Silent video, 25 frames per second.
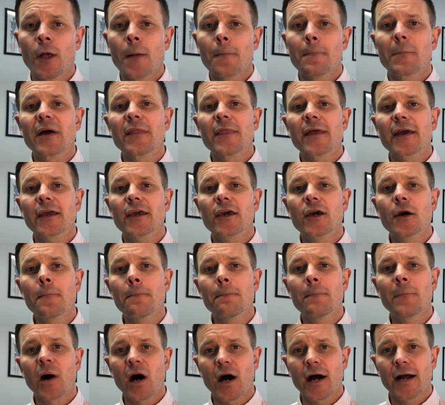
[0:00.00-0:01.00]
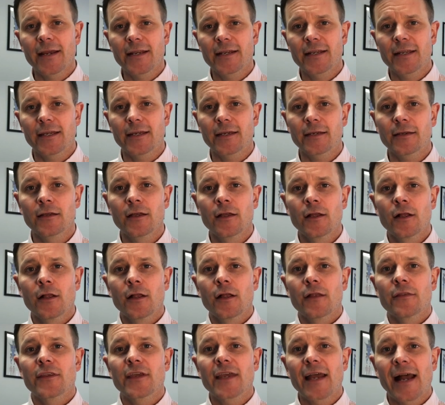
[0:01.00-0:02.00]
but then combining
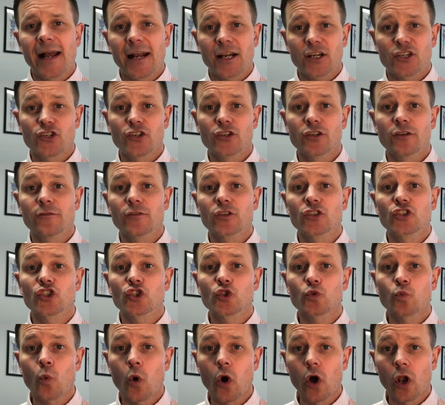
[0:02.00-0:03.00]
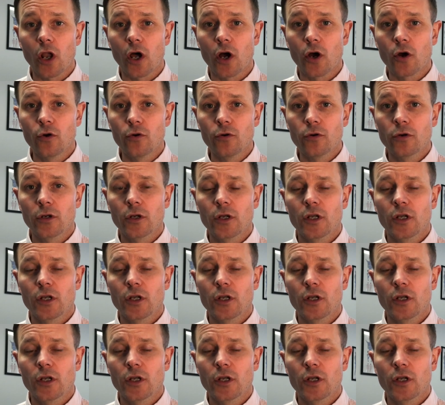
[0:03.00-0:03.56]
the action of a swallow